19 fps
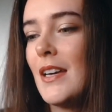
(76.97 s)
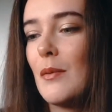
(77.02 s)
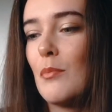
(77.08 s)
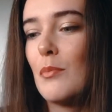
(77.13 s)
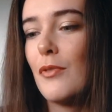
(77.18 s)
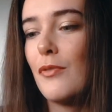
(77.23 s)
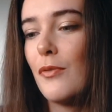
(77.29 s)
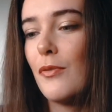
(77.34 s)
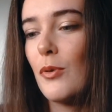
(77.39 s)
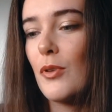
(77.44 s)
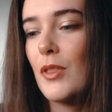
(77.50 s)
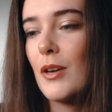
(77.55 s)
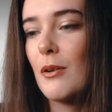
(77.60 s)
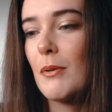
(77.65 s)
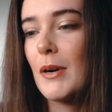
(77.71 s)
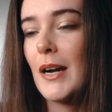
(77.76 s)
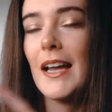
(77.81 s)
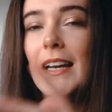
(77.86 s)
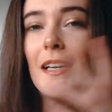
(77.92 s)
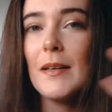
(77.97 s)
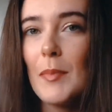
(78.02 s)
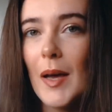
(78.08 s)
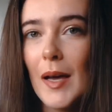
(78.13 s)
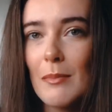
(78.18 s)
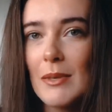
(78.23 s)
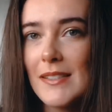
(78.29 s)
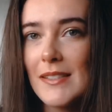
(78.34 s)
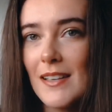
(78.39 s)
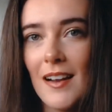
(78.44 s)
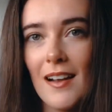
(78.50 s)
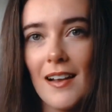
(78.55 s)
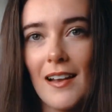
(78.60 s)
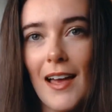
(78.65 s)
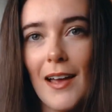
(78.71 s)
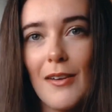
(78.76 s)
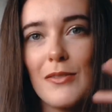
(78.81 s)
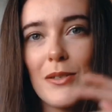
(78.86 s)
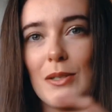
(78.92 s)
before there were any babies in our
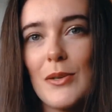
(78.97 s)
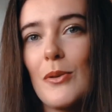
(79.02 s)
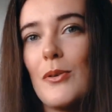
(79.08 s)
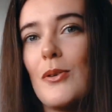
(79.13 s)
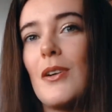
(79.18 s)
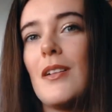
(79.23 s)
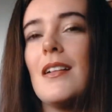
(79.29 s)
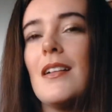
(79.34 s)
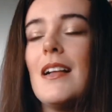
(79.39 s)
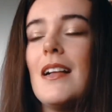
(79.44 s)
life at all.